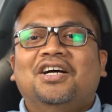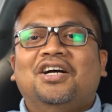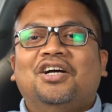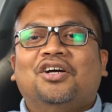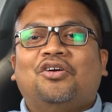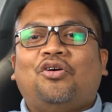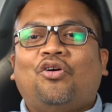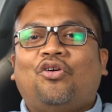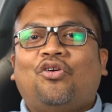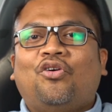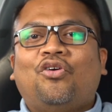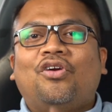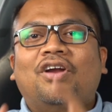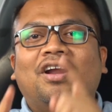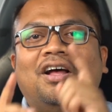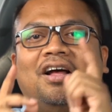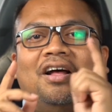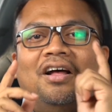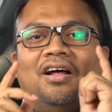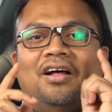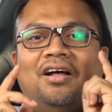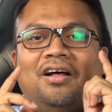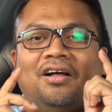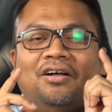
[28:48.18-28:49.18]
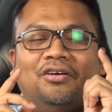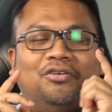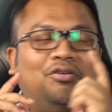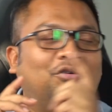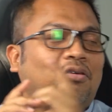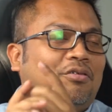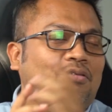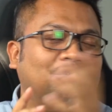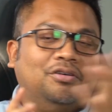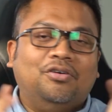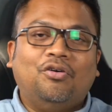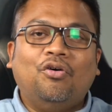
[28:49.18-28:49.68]

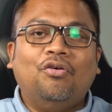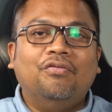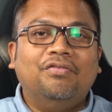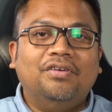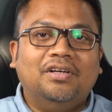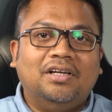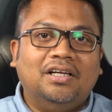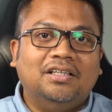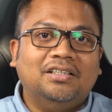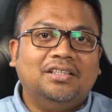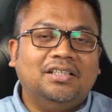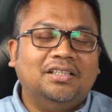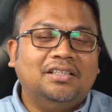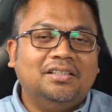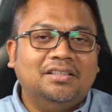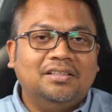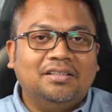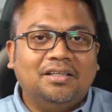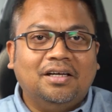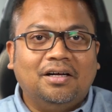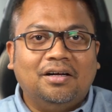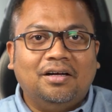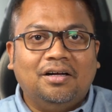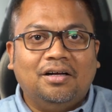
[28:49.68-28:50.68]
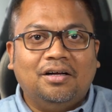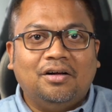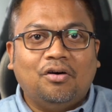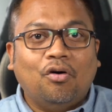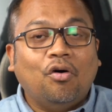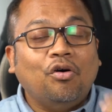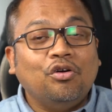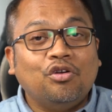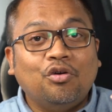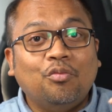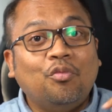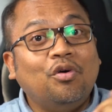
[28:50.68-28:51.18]
COVID-19.
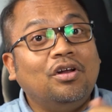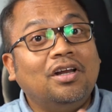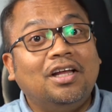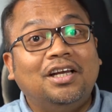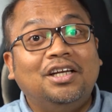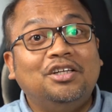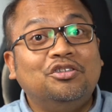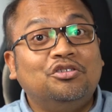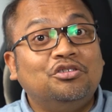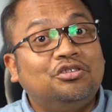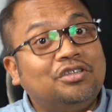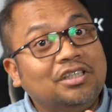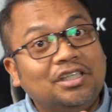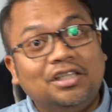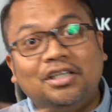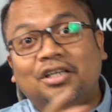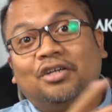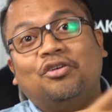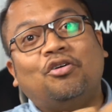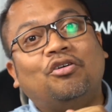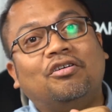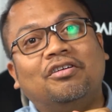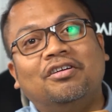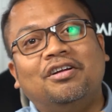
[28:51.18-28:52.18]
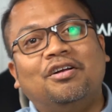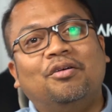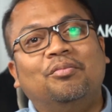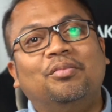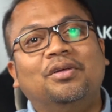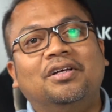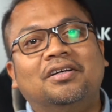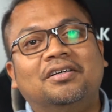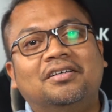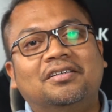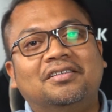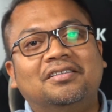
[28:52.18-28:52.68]
Or you're more likely to drink a Corona
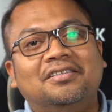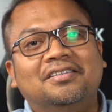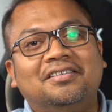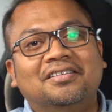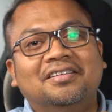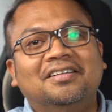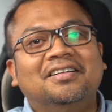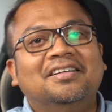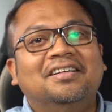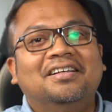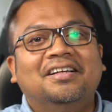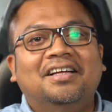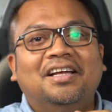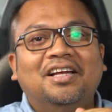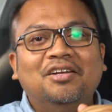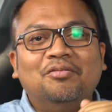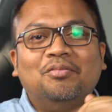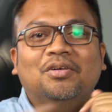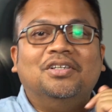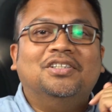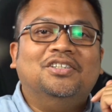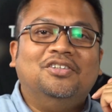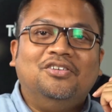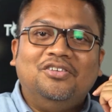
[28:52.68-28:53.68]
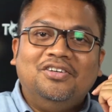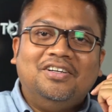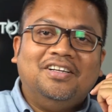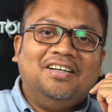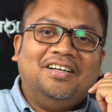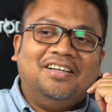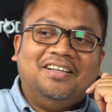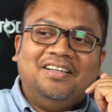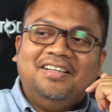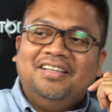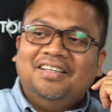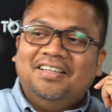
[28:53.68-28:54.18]
beer in
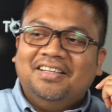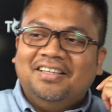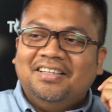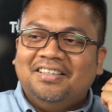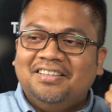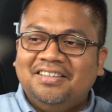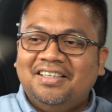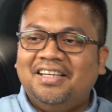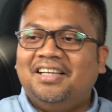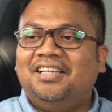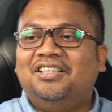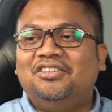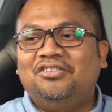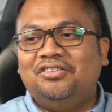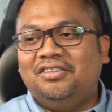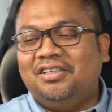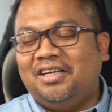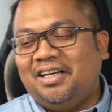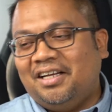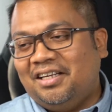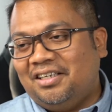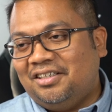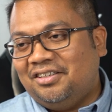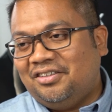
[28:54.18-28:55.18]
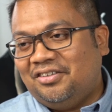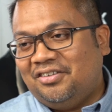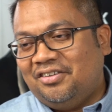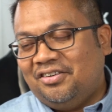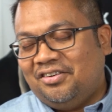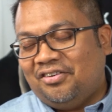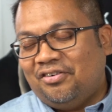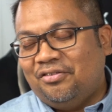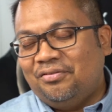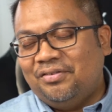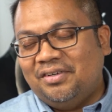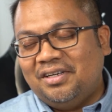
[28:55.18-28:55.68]
Barcelona than to get
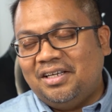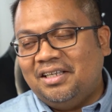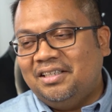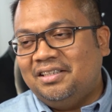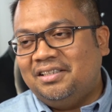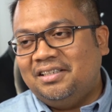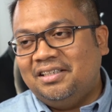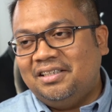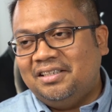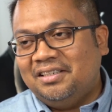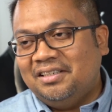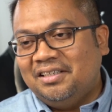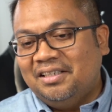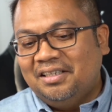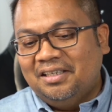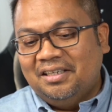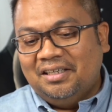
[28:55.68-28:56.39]
COVID-19.